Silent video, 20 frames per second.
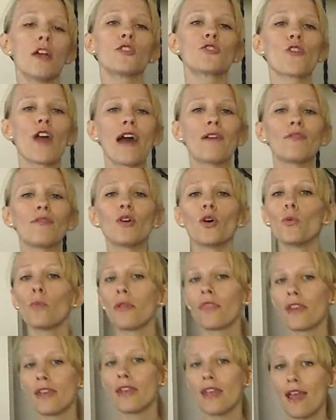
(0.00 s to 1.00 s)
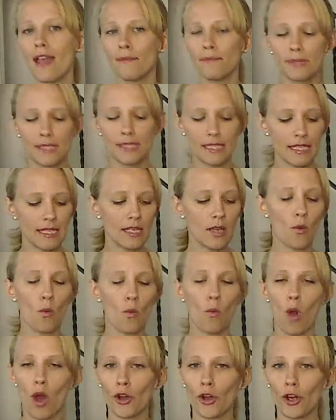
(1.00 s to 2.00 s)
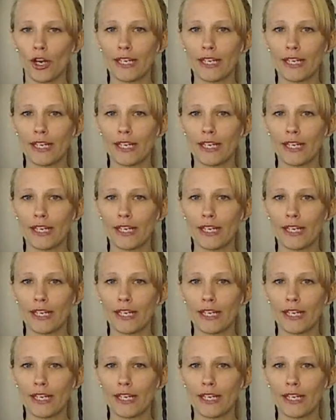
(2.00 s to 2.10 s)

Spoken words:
travel with an empty water